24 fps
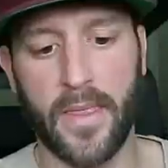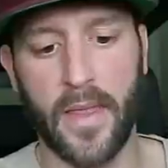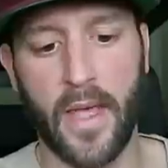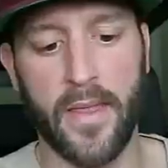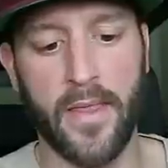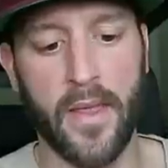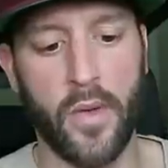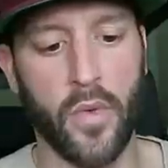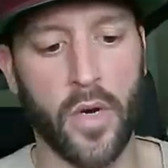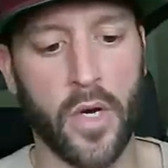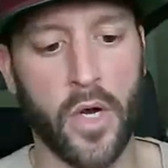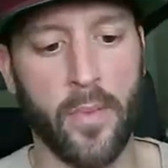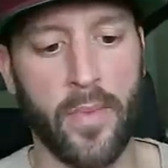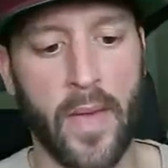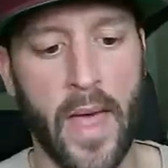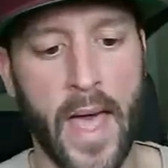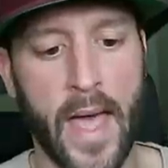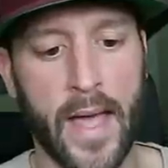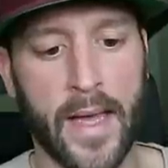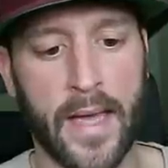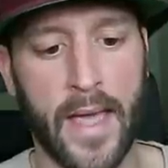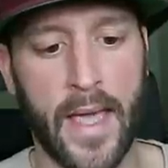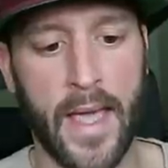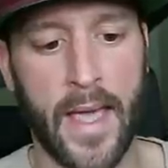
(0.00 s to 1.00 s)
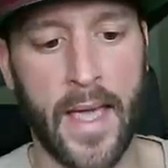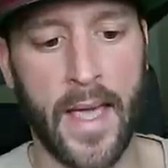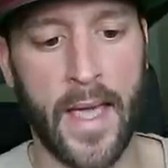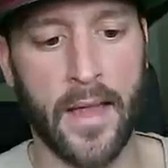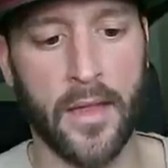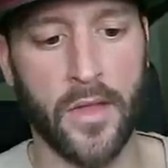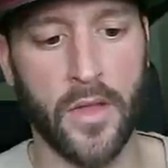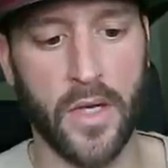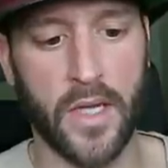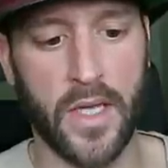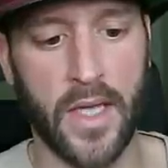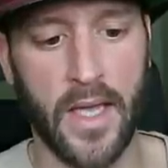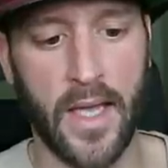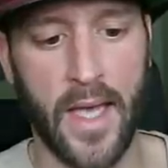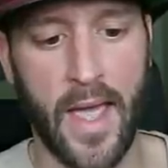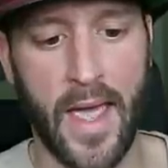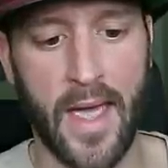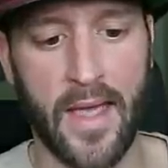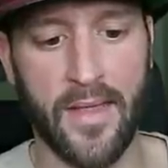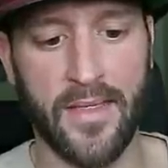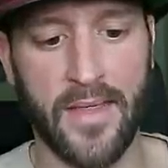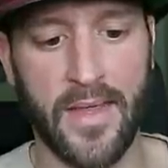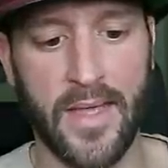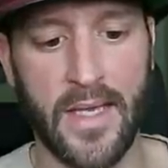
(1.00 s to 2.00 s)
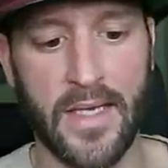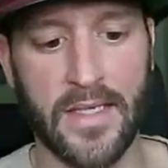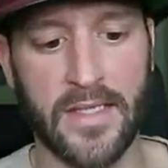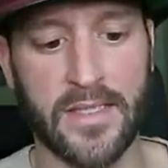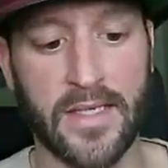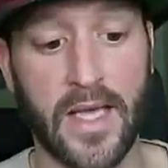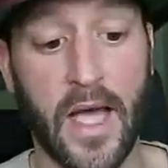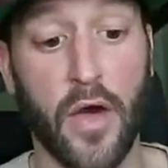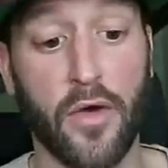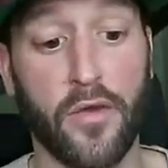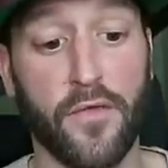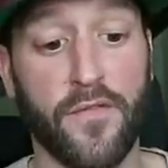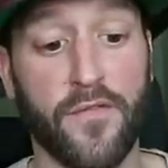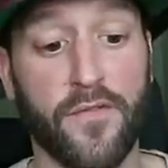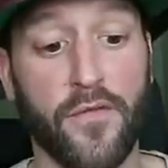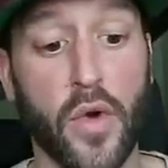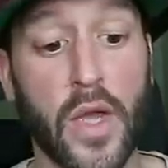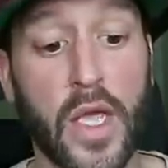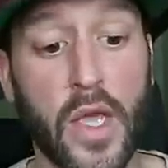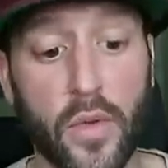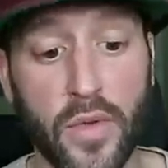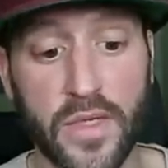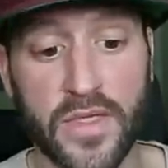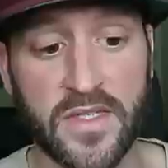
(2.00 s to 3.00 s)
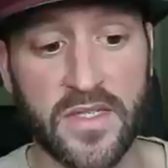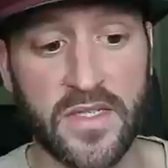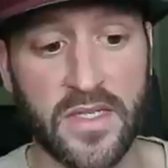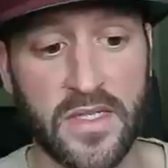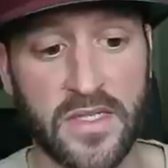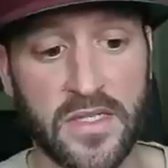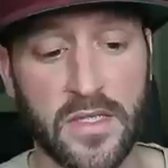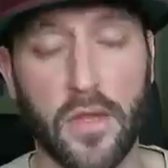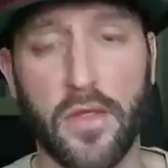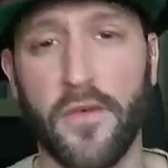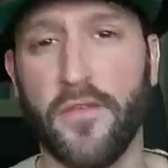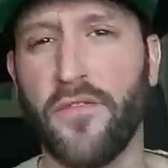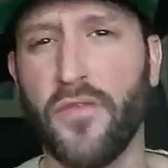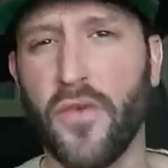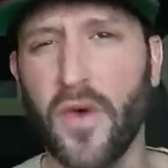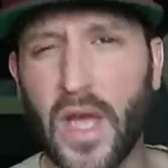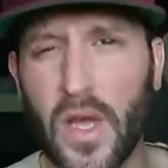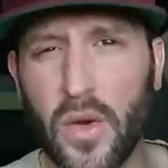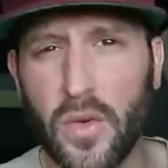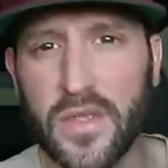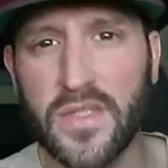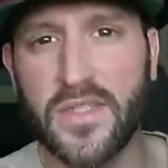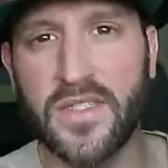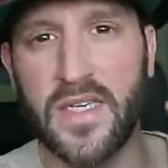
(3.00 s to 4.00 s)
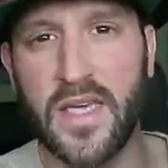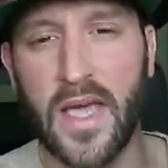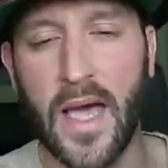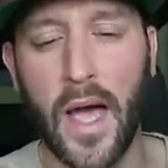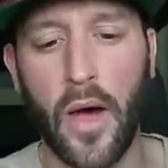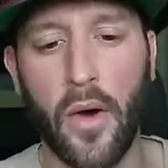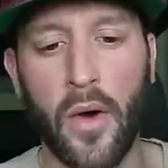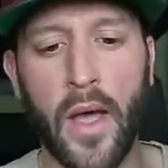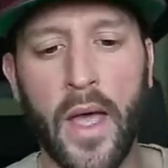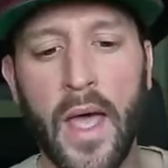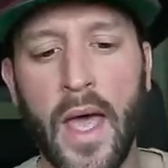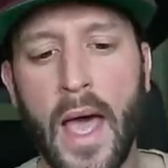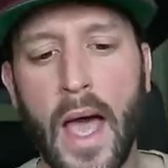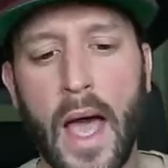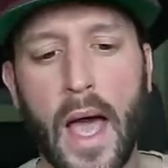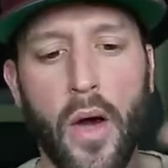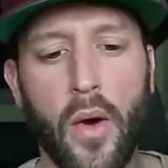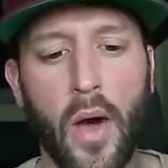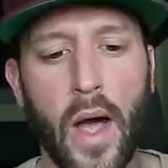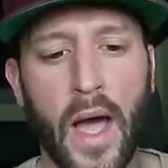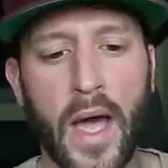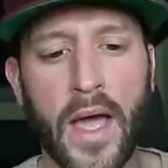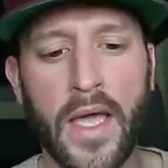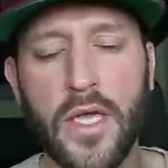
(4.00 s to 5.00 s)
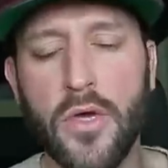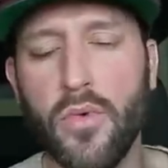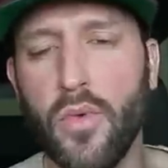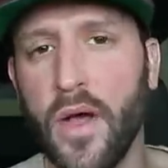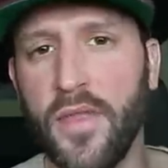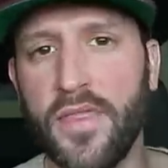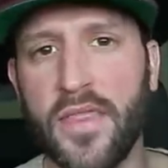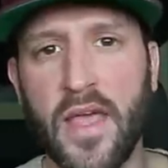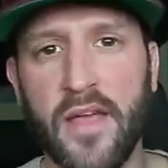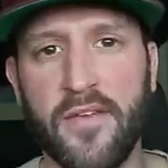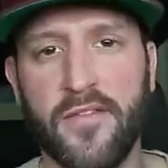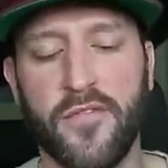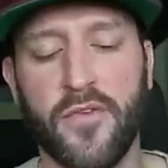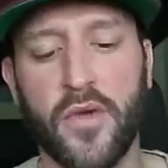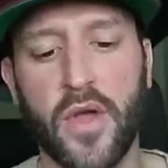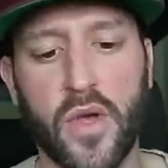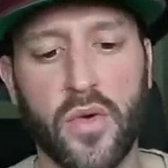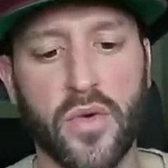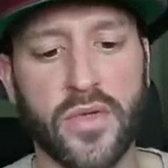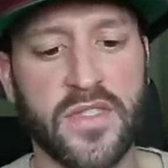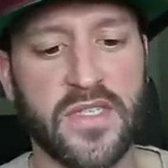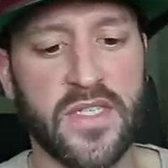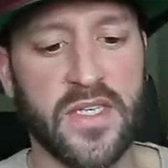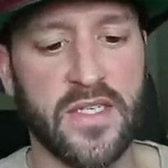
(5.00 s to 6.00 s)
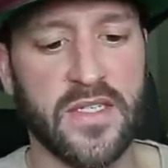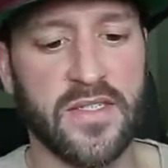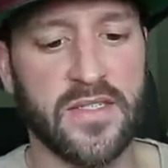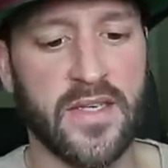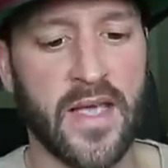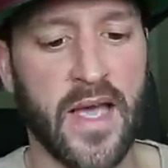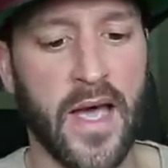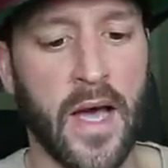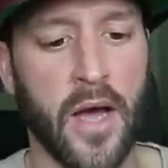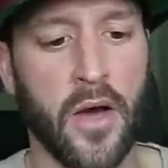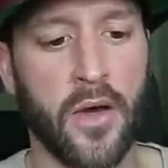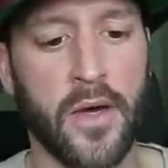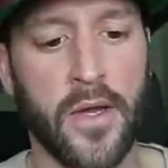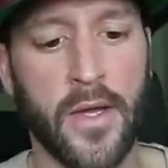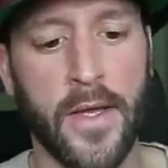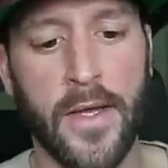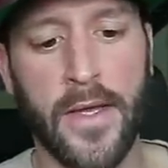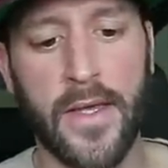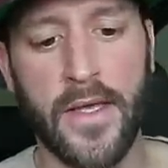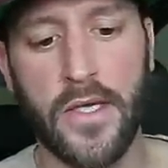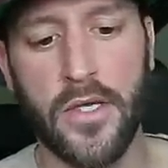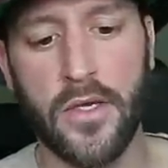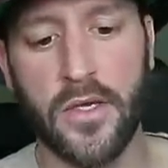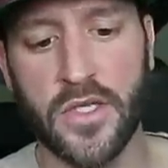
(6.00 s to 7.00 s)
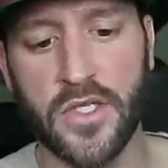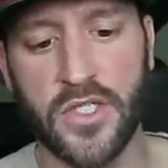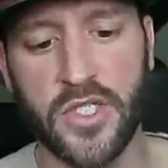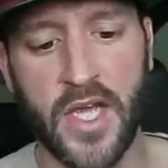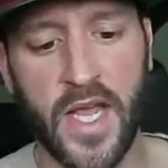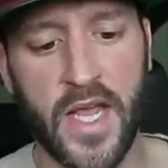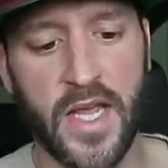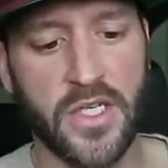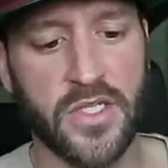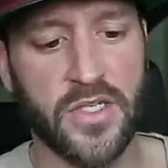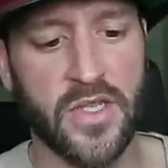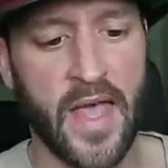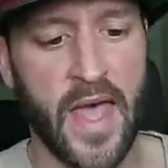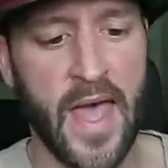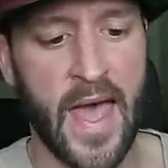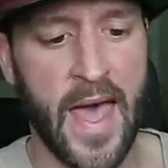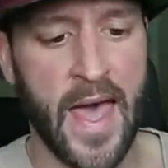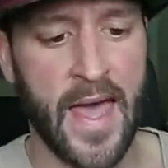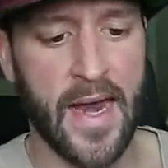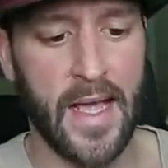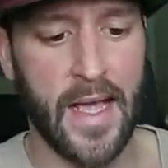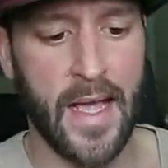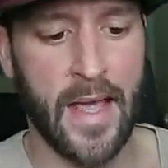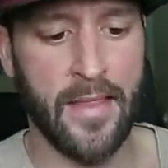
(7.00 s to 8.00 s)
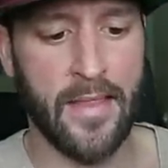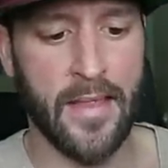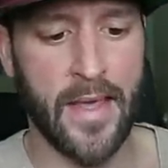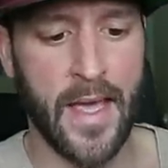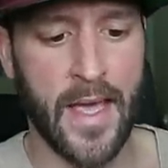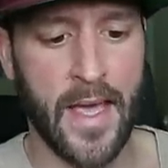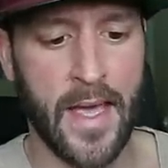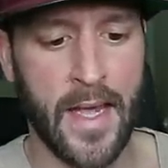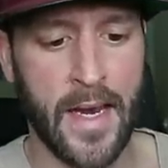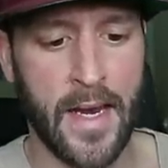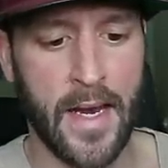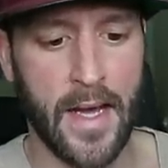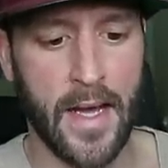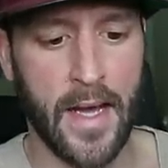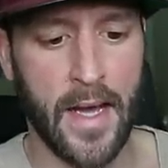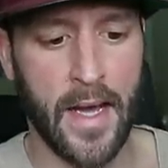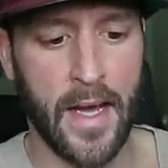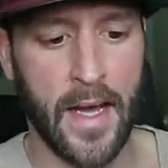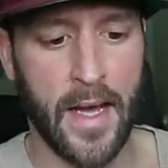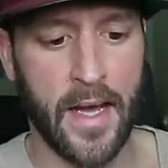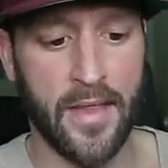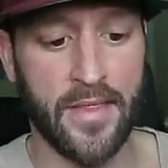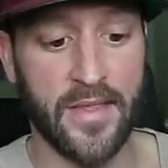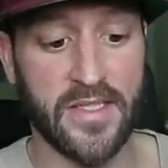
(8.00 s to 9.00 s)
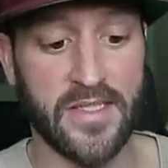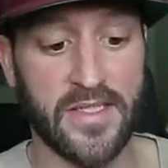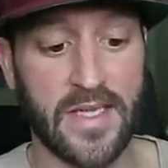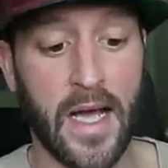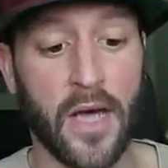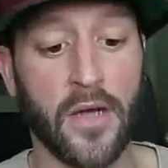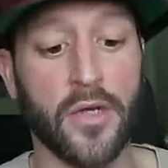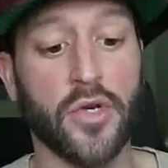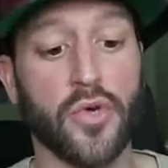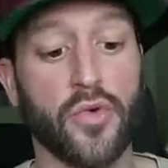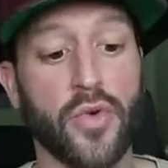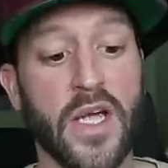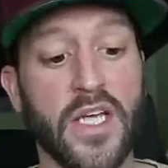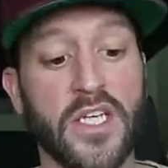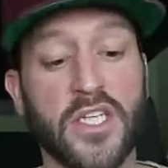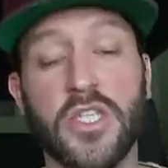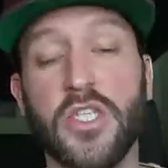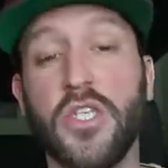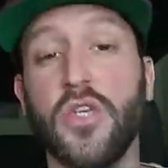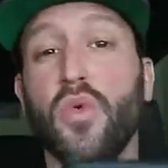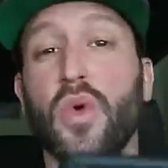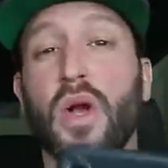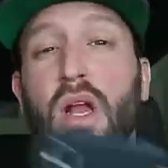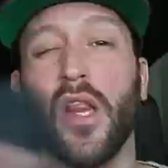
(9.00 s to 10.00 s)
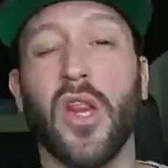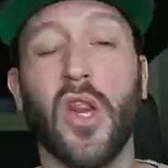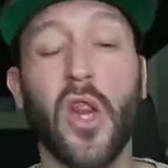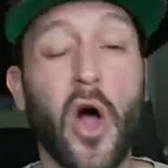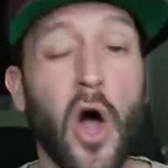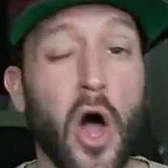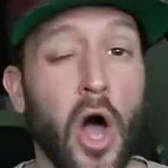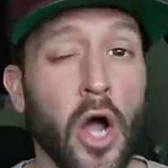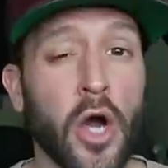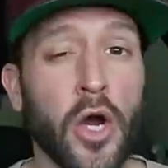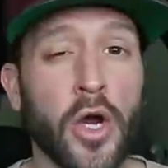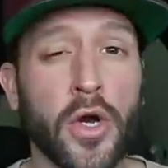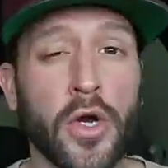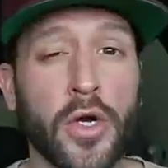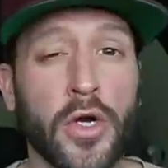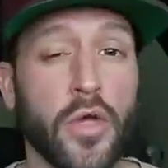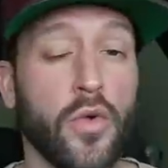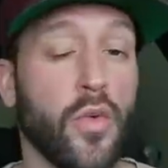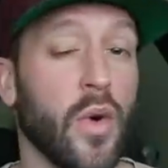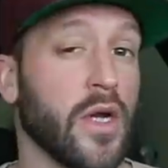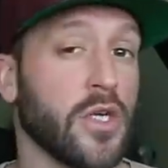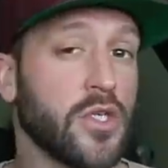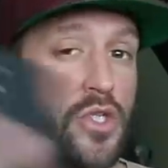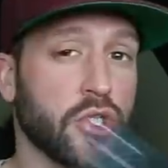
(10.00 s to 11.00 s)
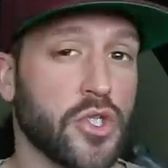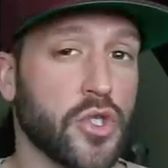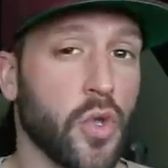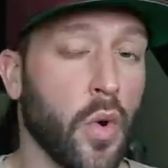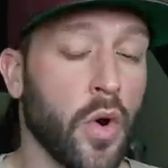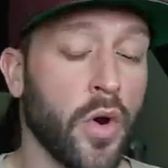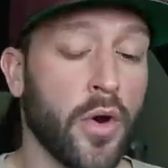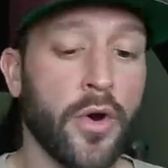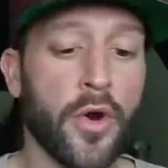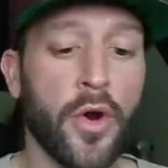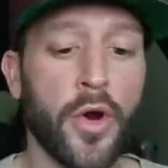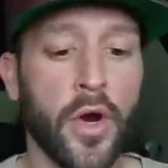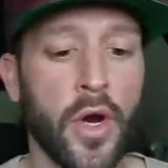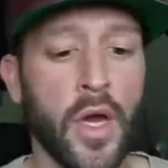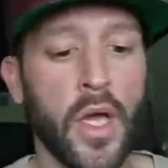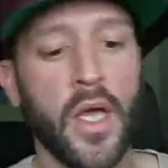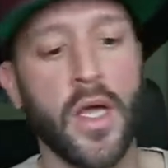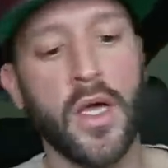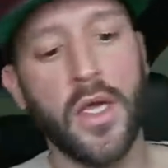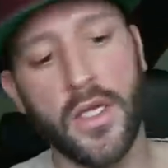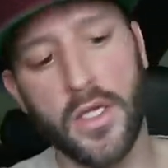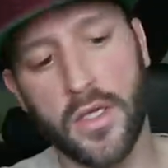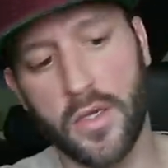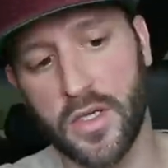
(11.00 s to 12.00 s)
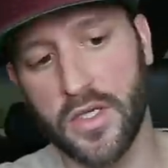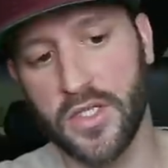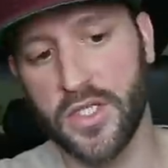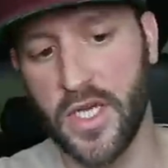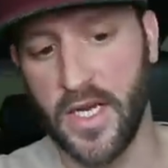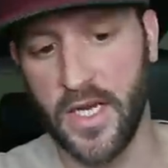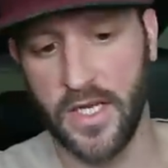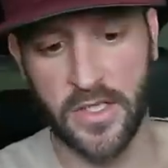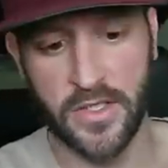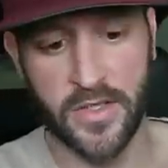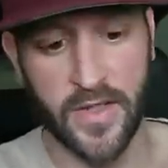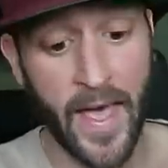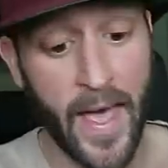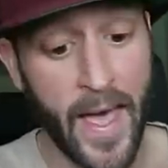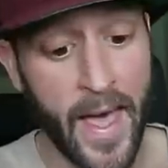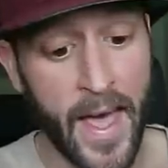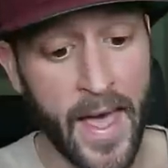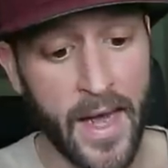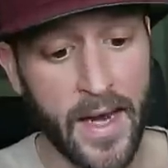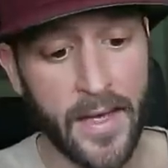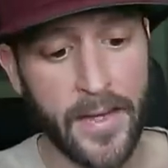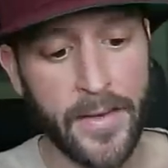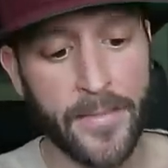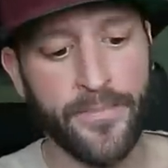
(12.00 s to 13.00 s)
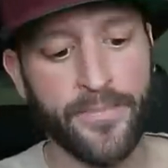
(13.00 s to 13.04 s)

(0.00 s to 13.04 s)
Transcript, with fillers: And then we'll go back and looking at the sound frequency. So the frequency, how, how high you want that frequency to sound, you can change that. And then uh, the sound duration, do you want it longer, do you want it shorter? You can change that.